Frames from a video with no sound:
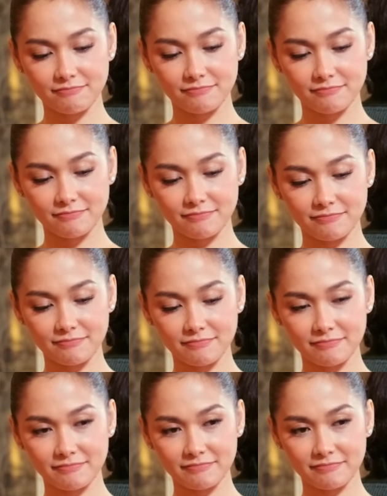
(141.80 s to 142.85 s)

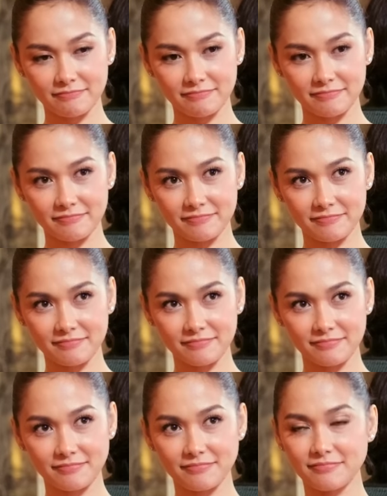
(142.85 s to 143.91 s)

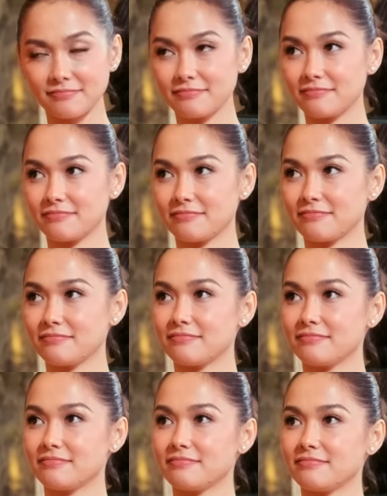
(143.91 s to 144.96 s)

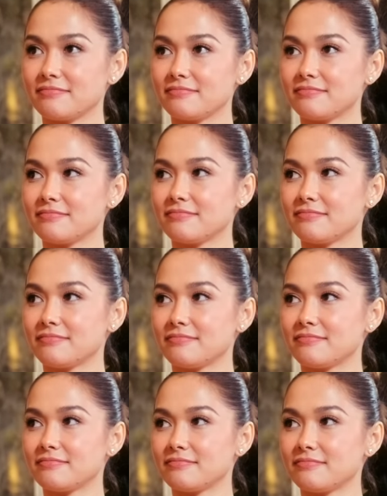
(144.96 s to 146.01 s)

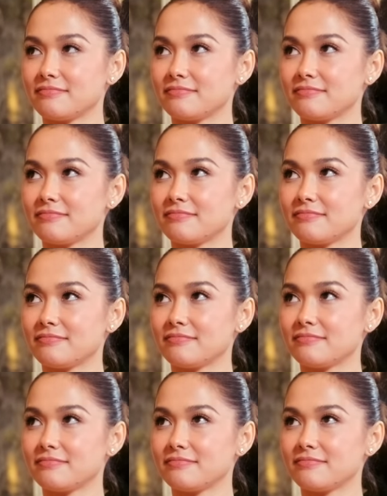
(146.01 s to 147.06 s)

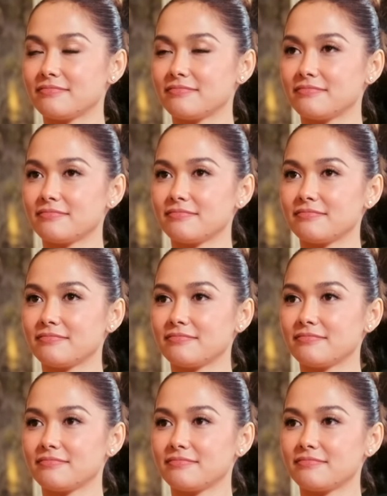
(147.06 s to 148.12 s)

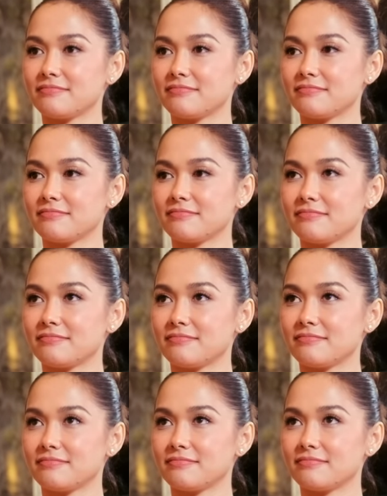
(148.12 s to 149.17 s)

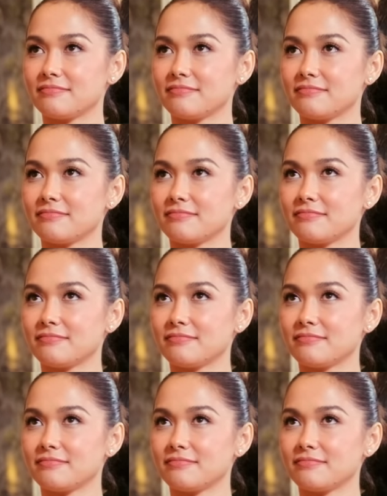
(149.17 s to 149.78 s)
(silent)